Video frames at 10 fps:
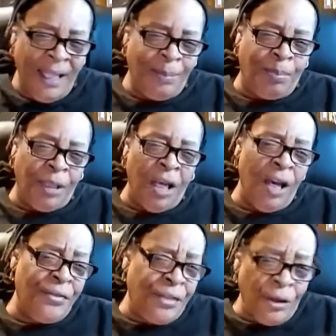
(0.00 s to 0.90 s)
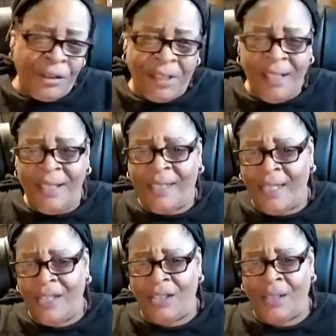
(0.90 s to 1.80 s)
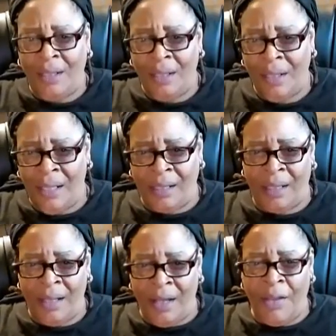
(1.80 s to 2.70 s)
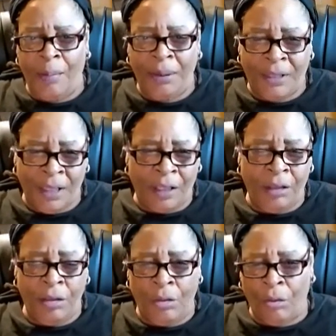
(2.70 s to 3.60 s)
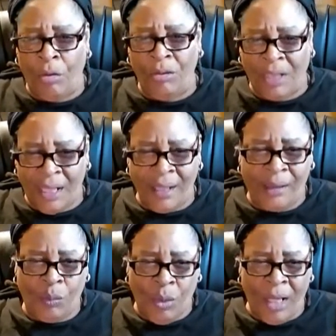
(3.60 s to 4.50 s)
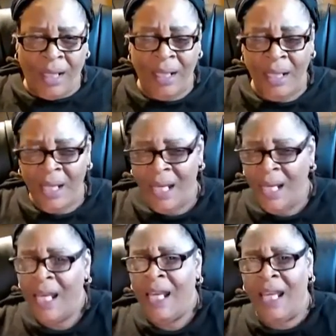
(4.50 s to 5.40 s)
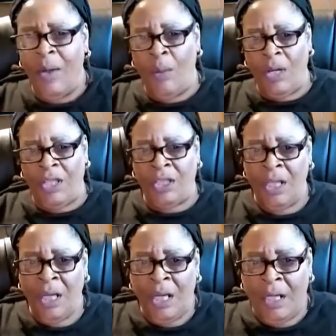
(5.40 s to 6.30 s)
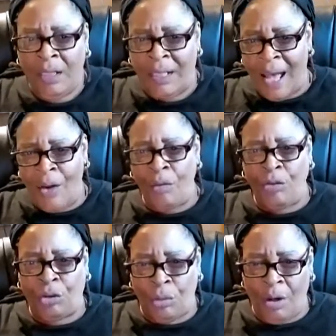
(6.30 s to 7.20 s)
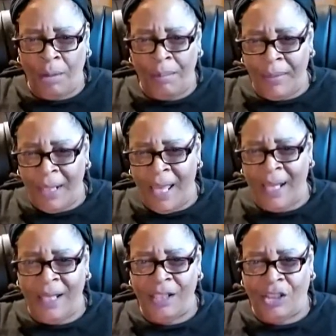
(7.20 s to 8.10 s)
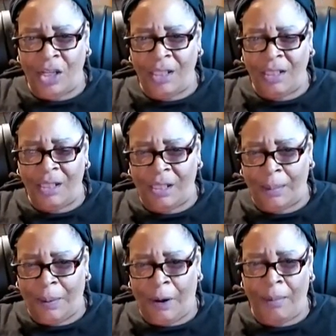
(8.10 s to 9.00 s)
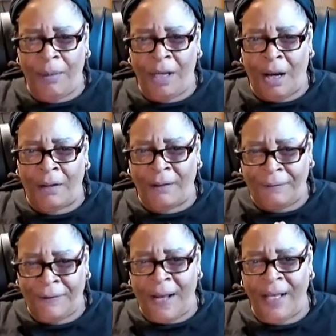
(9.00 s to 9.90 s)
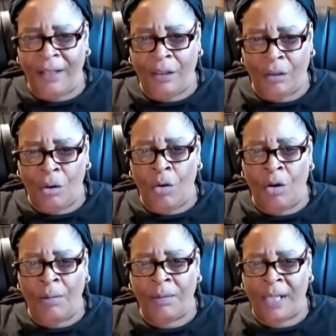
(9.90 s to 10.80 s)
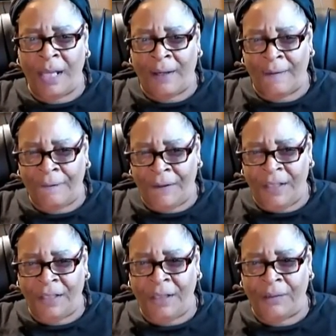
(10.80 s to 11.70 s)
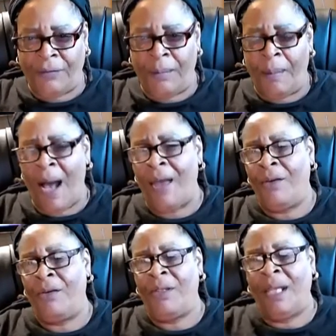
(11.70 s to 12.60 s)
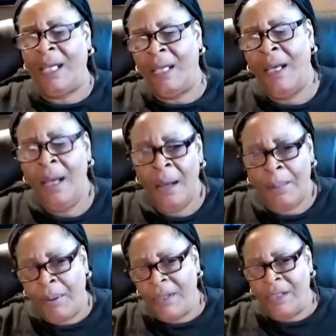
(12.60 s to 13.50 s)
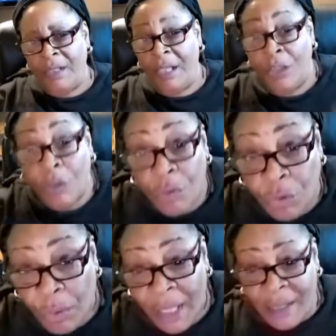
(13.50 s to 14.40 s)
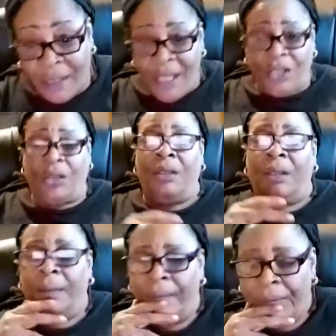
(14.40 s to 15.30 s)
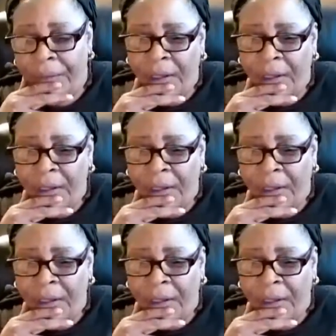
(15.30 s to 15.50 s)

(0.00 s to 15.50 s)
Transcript: This bloodthirsty decision is another particular grotesque way in which Donald Trump and his Justice Department are defying the norms and conventions for modern-day presidential transitions.